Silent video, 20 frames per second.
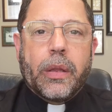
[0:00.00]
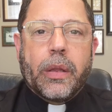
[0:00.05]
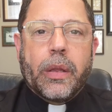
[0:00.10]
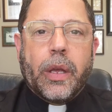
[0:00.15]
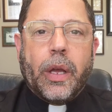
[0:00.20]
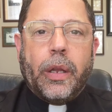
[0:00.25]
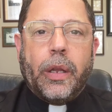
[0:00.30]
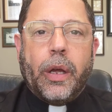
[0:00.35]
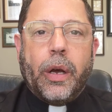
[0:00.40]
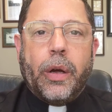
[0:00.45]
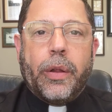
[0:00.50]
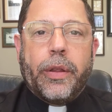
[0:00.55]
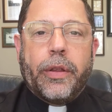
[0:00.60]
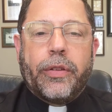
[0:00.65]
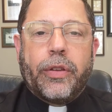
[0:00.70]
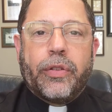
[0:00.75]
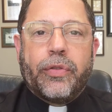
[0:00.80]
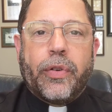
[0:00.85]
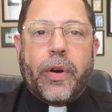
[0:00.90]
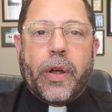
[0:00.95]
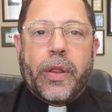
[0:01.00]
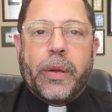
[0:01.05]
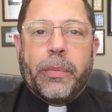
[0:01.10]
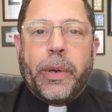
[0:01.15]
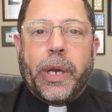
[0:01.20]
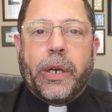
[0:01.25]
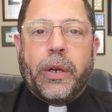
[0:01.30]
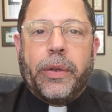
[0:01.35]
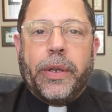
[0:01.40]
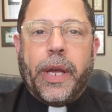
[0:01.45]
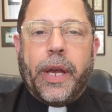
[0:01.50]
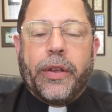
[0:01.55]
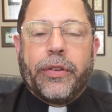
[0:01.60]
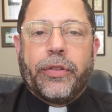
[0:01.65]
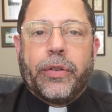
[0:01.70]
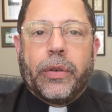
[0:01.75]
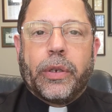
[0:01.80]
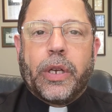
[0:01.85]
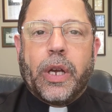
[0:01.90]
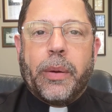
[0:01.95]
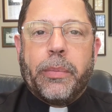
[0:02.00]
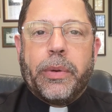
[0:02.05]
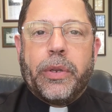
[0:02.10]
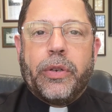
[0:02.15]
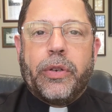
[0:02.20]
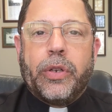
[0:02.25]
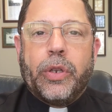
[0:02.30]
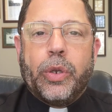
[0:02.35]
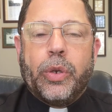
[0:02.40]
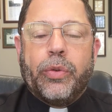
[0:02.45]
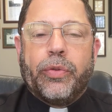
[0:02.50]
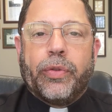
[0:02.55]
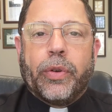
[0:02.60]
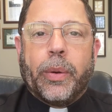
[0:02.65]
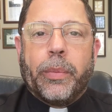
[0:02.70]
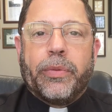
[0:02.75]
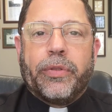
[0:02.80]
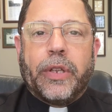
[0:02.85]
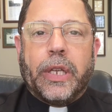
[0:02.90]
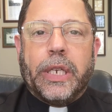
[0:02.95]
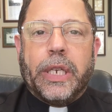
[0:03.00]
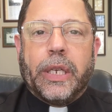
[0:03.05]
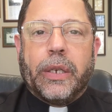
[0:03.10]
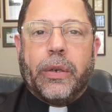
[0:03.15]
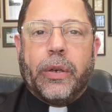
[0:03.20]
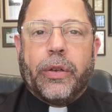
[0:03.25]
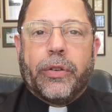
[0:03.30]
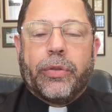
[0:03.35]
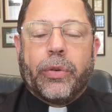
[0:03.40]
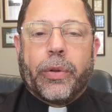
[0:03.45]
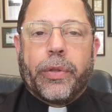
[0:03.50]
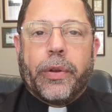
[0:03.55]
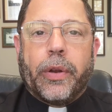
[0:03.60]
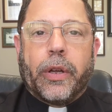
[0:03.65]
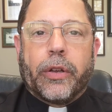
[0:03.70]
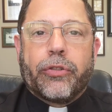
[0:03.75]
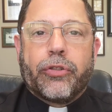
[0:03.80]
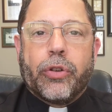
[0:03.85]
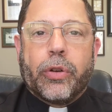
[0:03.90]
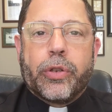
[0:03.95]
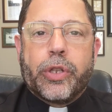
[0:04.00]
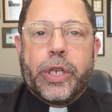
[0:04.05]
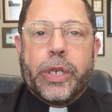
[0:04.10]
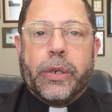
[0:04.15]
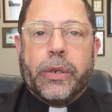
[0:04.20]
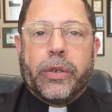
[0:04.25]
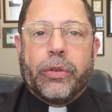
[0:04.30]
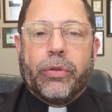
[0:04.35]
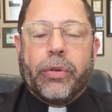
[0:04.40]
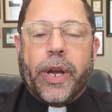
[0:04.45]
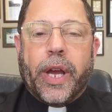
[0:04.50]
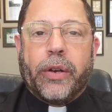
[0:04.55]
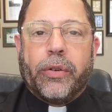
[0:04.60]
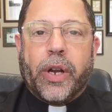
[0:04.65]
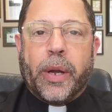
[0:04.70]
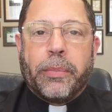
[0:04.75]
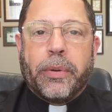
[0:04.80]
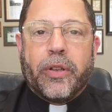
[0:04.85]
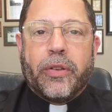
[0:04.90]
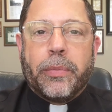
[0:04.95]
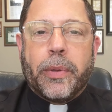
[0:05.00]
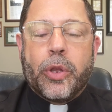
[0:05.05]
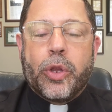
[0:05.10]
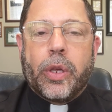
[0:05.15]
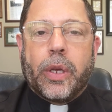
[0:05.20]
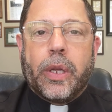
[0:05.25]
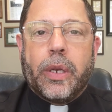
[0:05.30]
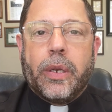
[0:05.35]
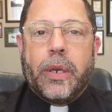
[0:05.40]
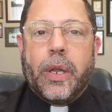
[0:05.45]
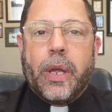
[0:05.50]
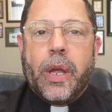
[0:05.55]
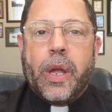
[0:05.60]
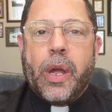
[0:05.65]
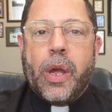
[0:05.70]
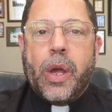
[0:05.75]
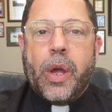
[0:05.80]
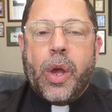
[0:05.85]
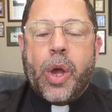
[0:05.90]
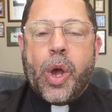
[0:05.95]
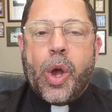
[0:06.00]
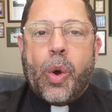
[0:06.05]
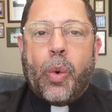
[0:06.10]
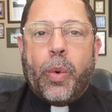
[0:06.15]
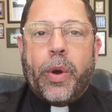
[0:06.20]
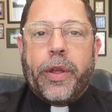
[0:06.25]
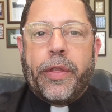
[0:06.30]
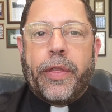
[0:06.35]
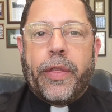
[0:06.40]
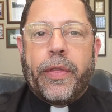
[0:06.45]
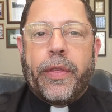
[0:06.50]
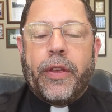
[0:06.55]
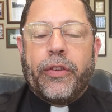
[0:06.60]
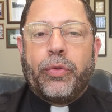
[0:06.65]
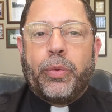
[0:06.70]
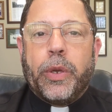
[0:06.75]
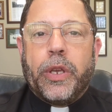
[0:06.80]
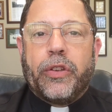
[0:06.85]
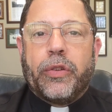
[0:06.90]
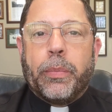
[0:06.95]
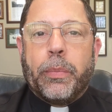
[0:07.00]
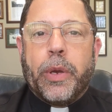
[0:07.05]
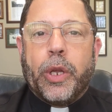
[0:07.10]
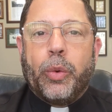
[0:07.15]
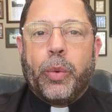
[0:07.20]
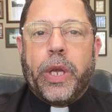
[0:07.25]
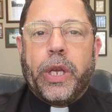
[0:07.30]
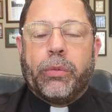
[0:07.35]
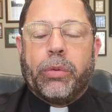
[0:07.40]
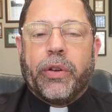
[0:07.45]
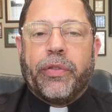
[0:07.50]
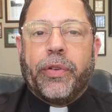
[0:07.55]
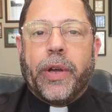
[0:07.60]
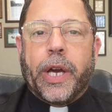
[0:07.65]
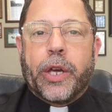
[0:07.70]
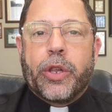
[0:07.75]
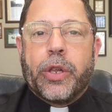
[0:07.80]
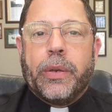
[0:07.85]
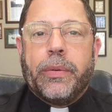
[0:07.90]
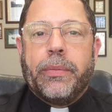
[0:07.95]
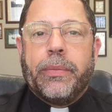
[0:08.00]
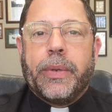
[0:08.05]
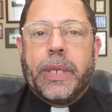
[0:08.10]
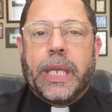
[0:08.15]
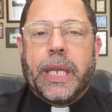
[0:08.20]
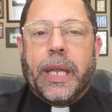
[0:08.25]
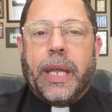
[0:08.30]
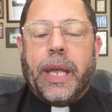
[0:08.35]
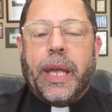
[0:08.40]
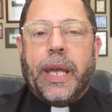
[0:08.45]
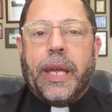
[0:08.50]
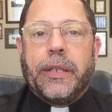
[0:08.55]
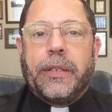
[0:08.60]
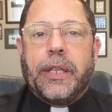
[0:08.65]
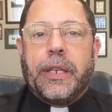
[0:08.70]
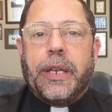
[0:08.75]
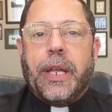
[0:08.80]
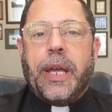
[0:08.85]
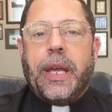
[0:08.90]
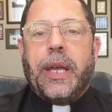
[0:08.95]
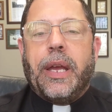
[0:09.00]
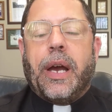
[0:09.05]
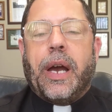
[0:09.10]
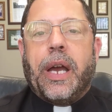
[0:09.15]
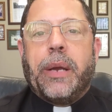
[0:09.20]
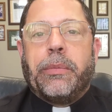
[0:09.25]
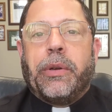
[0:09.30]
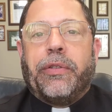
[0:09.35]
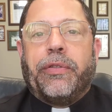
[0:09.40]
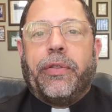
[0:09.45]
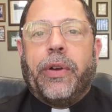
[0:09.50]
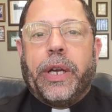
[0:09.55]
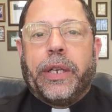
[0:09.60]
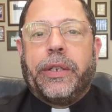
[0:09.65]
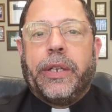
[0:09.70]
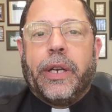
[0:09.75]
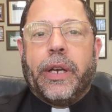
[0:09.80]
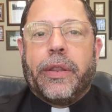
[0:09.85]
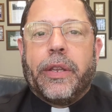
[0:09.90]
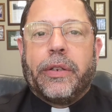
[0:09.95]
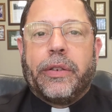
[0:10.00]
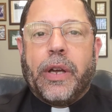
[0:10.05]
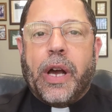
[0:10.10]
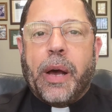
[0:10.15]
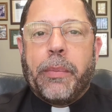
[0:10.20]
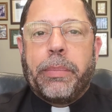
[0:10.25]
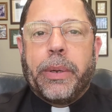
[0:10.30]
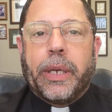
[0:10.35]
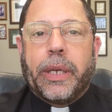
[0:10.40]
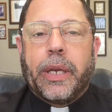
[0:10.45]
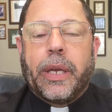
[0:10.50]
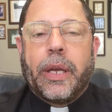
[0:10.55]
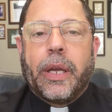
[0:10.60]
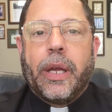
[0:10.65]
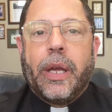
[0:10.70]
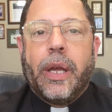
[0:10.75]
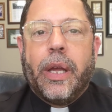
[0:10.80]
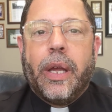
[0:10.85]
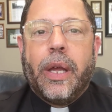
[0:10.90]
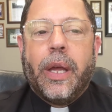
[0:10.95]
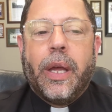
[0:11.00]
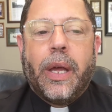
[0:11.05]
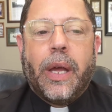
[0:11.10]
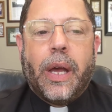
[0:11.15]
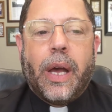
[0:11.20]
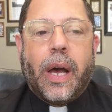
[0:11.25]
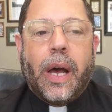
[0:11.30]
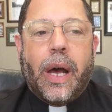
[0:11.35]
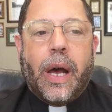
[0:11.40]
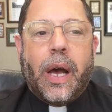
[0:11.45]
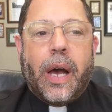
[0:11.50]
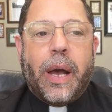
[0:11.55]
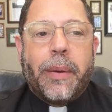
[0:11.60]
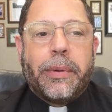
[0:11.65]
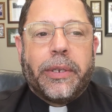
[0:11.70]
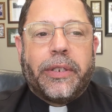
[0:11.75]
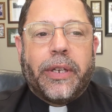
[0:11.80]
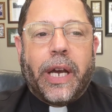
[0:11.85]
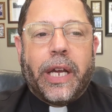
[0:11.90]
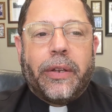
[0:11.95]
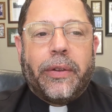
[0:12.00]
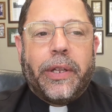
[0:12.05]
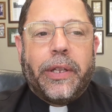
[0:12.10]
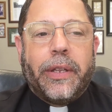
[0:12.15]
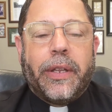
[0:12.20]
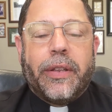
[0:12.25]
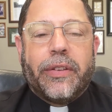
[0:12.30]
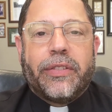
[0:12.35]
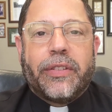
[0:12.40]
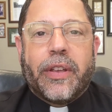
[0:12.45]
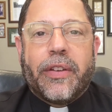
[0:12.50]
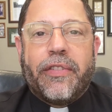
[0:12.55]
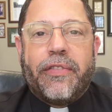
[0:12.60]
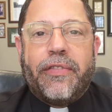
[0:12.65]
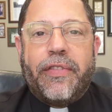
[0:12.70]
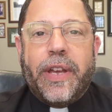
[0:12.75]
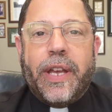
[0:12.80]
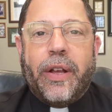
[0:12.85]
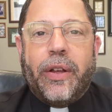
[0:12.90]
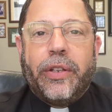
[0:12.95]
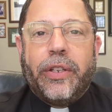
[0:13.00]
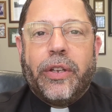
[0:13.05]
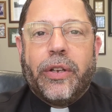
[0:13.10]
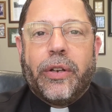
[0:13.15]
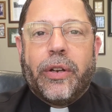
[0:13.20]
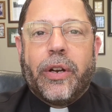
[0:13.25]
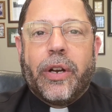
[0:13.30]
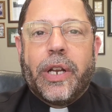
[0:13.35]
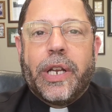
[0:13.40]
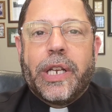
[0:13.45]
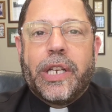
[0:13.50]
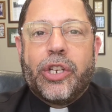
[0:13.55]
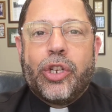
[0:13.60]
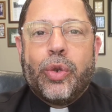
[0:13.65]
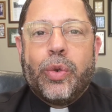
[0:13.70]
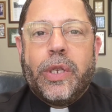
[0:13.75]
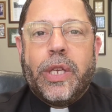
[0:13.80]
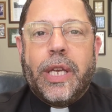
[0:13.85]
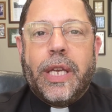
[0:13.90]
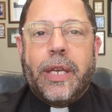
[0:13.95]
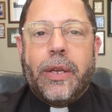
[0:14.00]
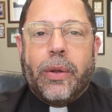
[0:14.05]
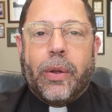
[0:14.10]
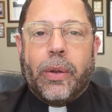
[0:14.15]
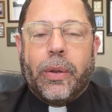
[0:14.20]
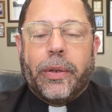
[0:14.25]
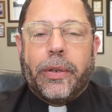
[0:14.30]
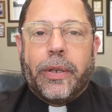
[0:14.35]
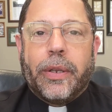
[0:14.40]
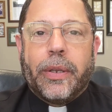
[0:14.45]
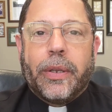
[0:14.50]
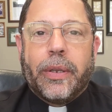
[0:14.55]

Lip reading: Hello, this is Father Michael Nasser coming to you from St. Nicholas Orthodox Church here in Grand Rapids, Michigan, with this week's Midweek Reflection. And today I'm reflecting on the topic, I'm entitling this Failure to Yield.